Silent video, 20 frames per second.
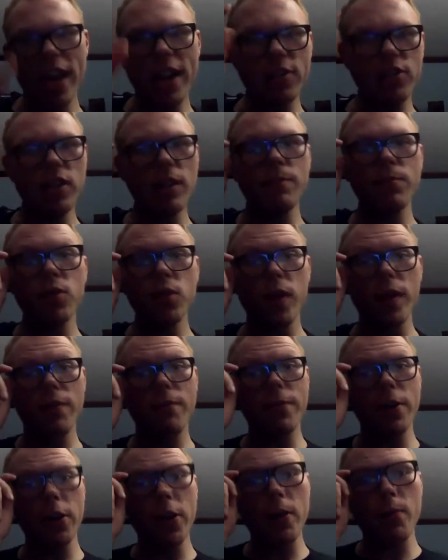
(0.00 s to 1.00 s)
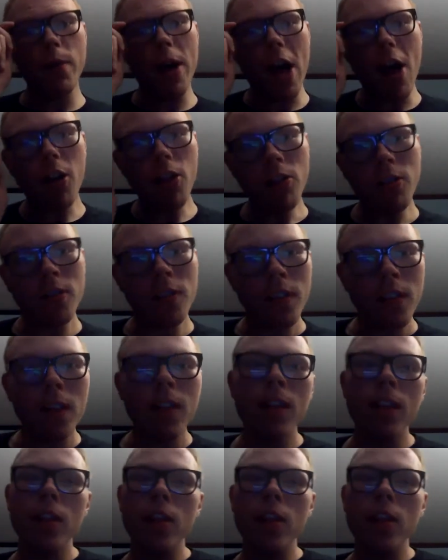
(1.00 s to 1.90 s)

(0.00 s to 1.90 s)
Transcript: Jacks, I'm doing very well.